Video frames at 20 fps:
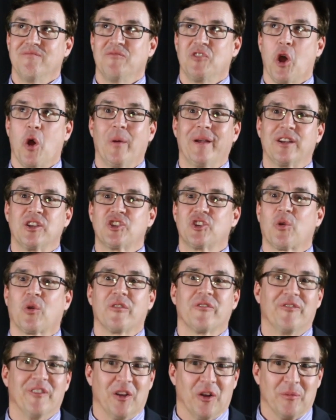going to
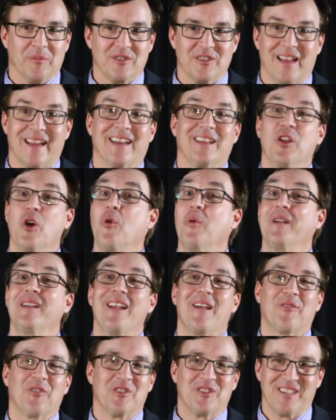short films. Like, no one
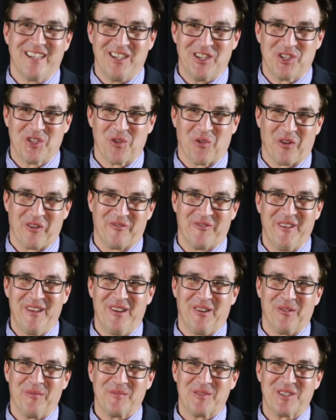never sees short
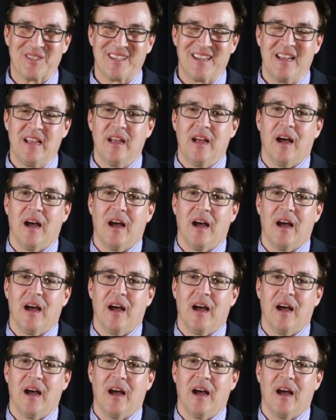films,